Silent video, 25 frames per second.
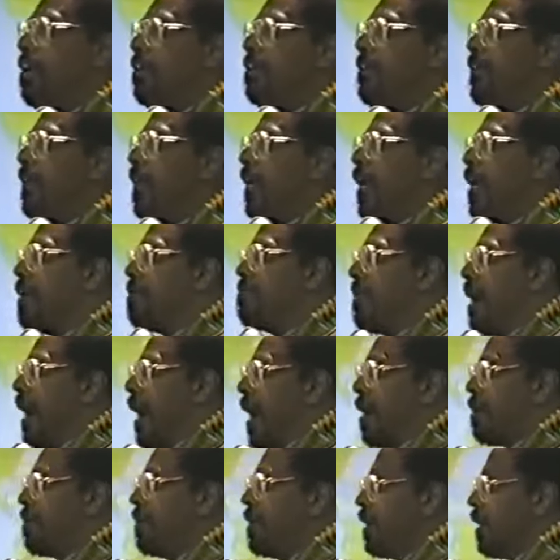of
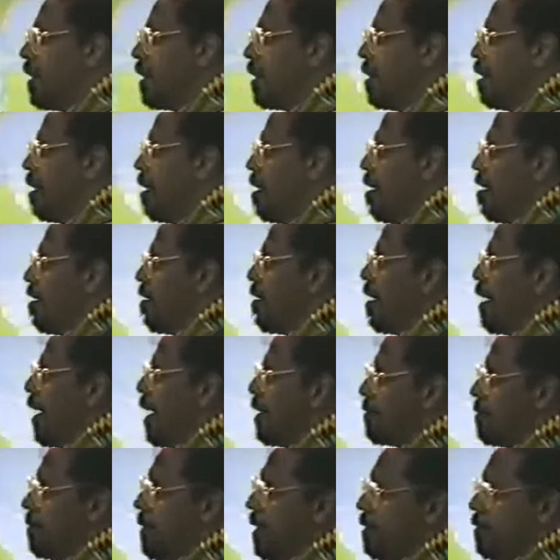admiring,
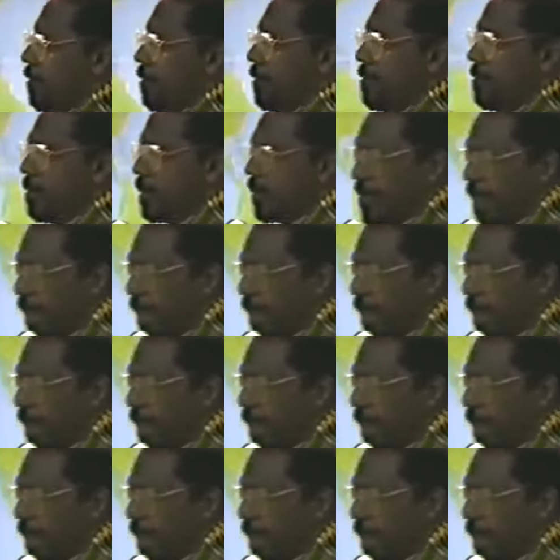as we do